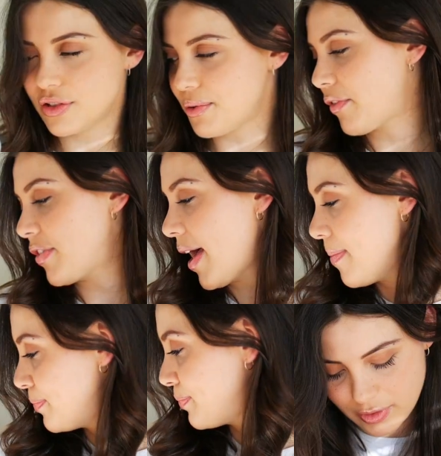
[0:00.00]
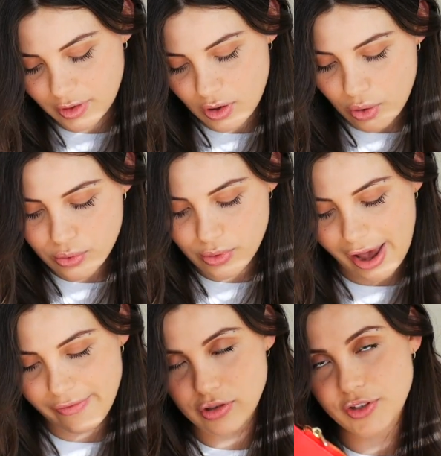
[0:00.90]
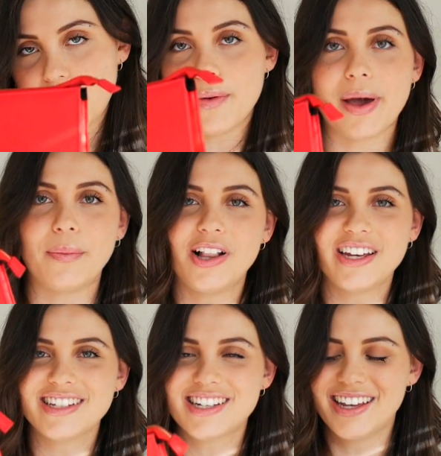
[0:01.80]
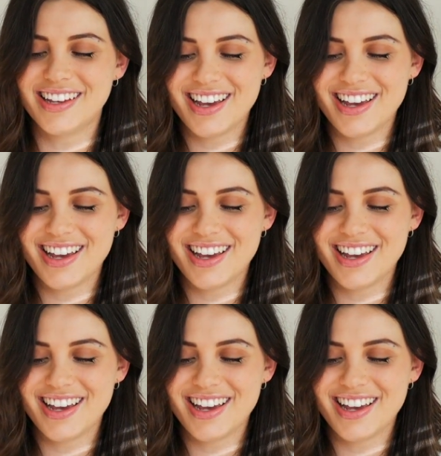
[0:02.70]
So I got that. Oh, I've also got my wallet.